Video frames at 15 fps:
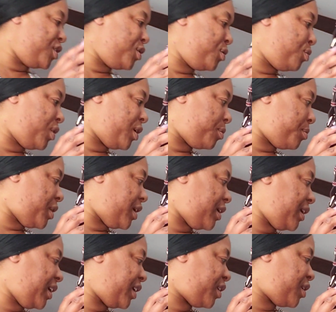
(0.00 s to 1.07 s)
knew where
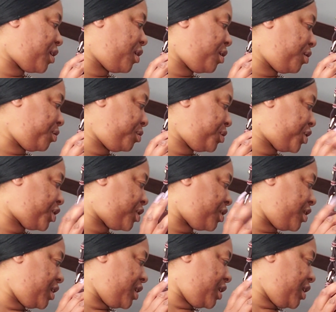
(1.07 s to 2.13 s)
my Coach
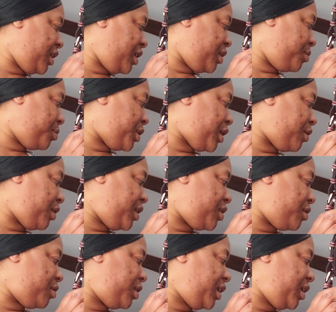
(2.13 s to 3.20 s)
Barry
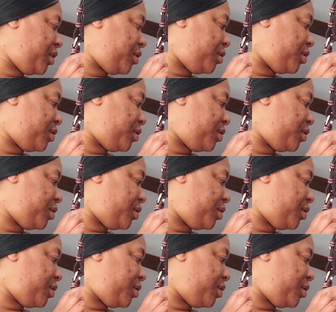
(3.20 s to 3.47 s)
Nolita